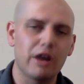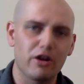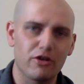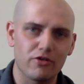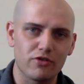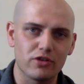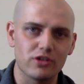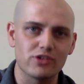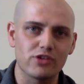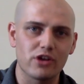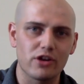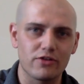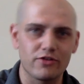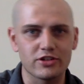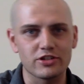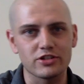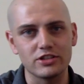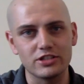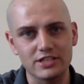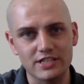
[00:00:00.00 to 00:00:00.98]
How powerful is
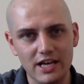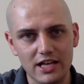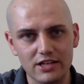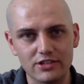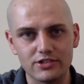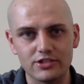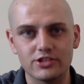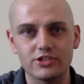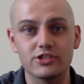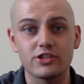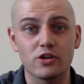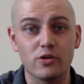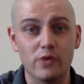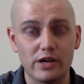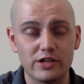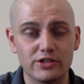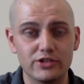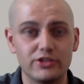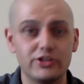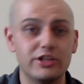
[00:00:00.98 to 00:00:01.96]
artificial intelligence is
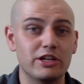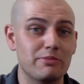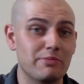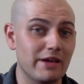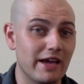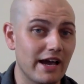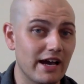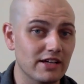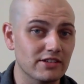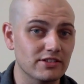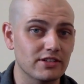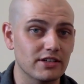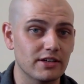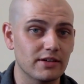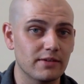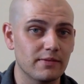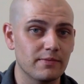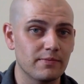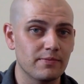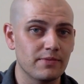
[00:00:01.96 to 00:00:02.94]
the question you need to be
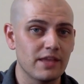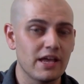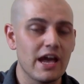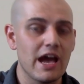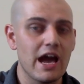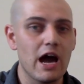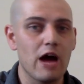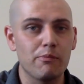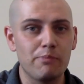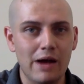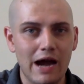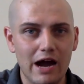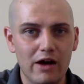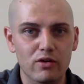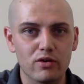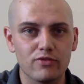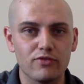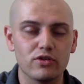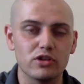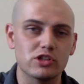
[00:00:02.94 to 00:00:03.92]
asking. How
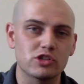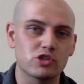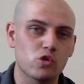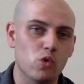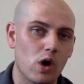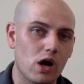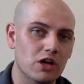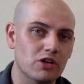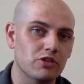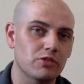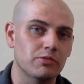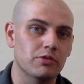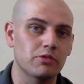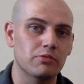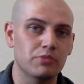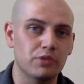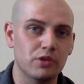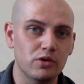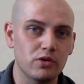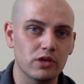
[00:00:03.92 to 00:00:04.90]
powerful is
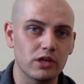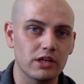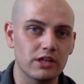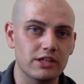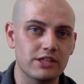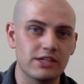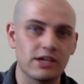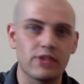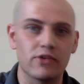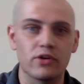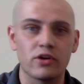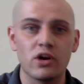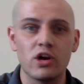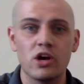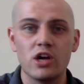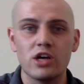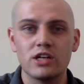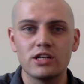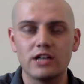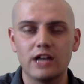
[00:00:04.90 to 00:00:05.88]
quantum computing and these
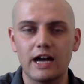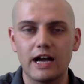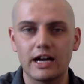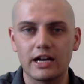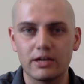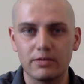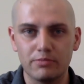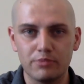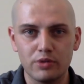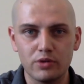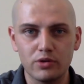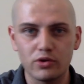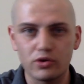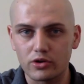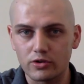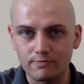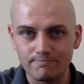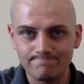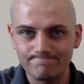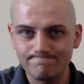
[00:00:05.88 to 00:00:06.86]
other
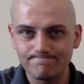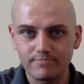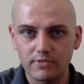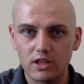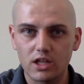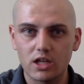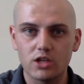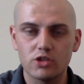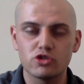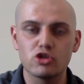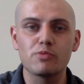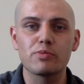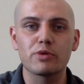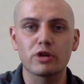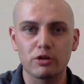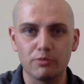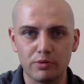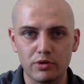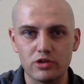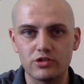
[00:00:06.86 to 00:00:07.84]

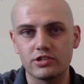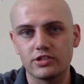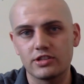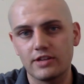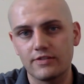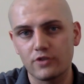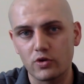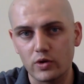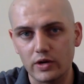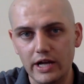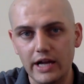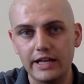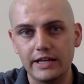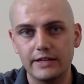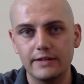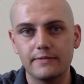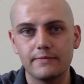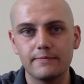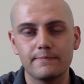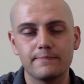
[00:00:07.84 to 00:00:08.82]
supercomputers that they've
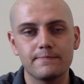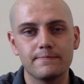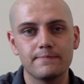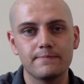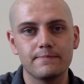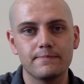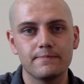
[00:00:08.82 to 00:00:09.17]
created?